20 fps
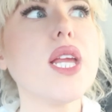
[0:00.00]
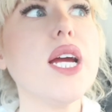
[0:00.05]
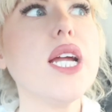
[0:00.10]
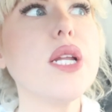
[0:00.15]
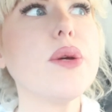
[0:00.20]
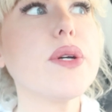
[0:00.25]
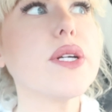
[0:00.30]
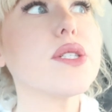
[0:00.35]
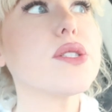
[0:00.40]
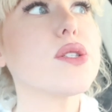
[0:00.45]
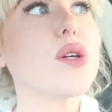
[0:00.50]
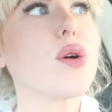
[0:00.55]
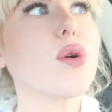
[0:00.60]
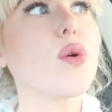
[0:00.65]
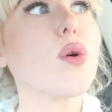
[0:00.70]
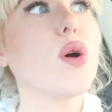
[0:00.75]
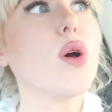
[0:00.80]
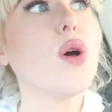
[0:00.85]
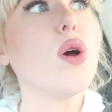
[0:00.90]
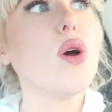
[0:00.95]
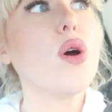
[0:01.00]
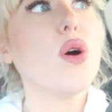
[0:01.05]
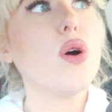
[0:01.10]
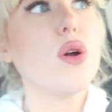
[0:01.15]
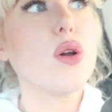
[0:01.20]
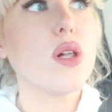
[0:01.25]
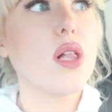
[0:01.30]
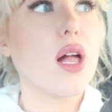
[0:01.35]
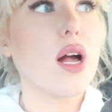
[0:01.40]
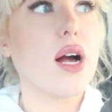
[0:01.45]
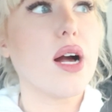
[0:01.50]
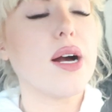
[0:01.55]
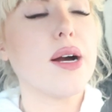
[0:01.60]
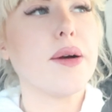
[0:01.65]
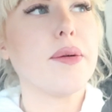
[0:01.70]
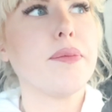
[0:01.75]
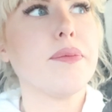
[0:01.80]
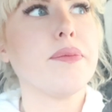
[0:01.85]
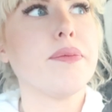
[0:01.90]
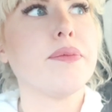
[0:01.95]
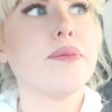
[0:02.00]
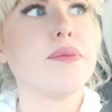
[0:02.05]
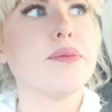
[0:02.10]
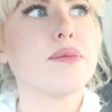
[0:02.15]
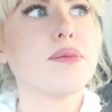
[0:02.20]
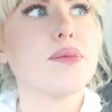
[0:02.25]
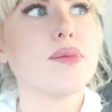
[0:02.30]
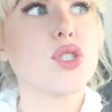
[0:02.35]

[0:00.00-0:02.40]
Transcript: Anyway, so um,